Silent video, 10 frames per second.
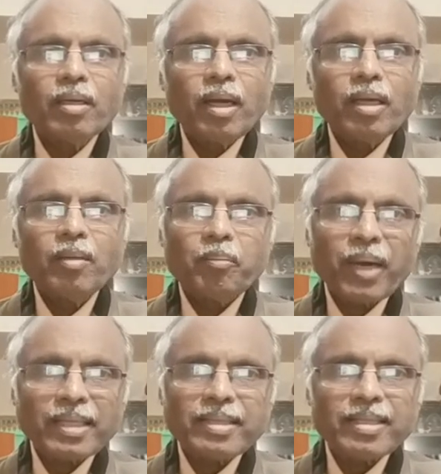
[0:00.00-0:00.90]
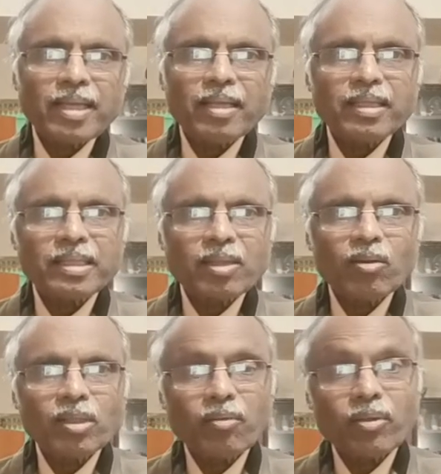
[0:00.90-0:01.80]
And purchase or
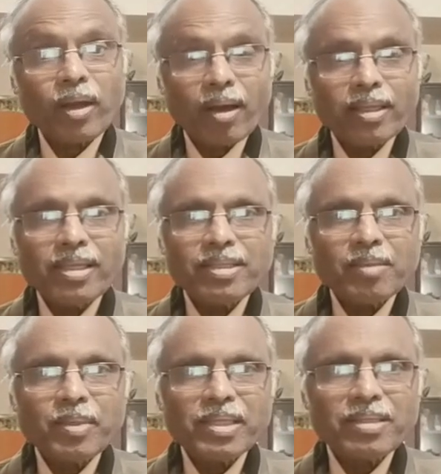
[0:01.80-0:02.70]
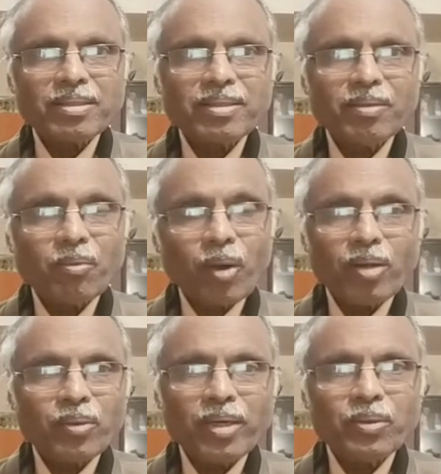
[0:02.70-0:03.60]
discount of non-LC bills, what
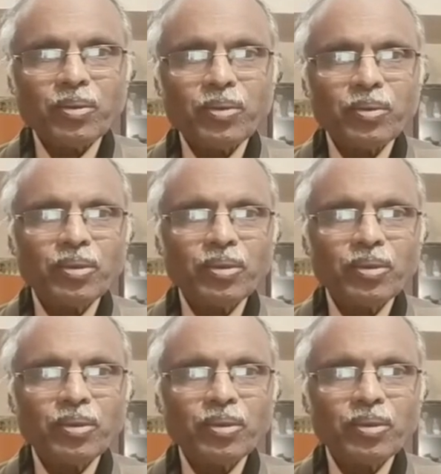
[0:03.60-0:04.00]
we have to do?